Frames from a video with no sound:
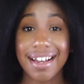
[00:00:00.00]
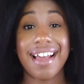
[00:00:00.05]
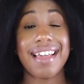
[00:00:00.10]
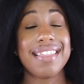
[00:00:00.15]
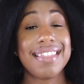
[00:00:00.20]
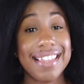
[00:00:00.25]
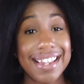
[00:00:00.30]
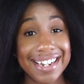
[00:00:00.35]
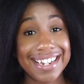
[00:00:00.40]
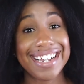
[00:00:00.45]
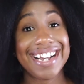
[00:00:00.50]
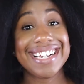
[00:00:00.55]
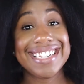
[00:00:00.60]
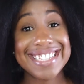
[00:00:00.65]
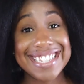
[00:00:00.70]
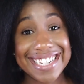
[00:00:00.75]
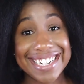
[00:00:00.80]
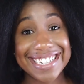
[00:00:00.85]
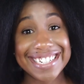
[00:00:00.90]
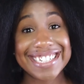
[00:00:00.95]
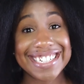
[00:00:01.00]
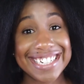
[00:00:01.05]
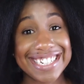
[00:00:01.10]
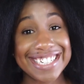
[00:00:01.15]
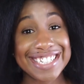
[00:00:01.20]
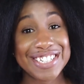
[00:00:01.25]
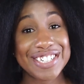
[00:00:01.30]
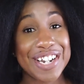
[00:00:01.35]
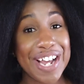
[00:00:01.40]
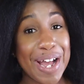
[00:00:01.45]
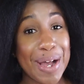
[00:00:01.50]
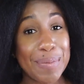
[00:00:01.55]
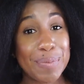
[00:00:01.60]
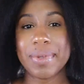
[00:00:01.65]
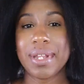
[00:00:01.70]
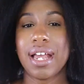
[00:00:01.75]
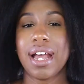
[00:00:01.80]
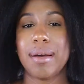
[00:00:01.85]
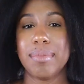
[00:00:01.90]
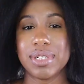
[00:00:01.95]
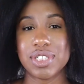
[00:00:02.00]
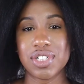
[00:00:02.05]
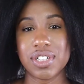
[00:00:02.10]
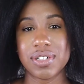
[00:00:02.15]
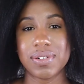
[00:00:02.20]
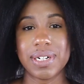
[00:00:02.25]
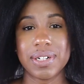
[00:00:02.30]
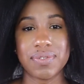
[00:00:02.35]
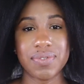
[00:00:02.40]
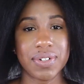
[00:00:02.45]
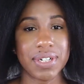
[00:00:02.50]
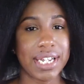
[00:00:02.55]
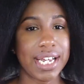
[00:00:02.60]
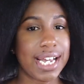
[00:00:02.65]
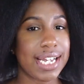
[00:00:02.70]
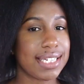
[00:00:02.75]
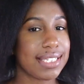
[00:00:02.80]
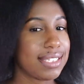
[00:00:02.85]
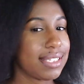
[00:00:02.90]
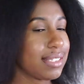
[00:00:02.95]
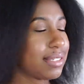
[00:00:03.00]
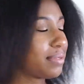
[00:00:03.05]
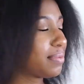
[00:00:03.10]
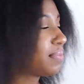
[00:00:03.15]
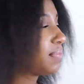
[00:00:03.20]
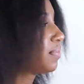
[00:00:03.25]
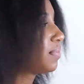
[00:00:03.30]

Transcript: I think I did a good job. I'm gonna turn around for you guys.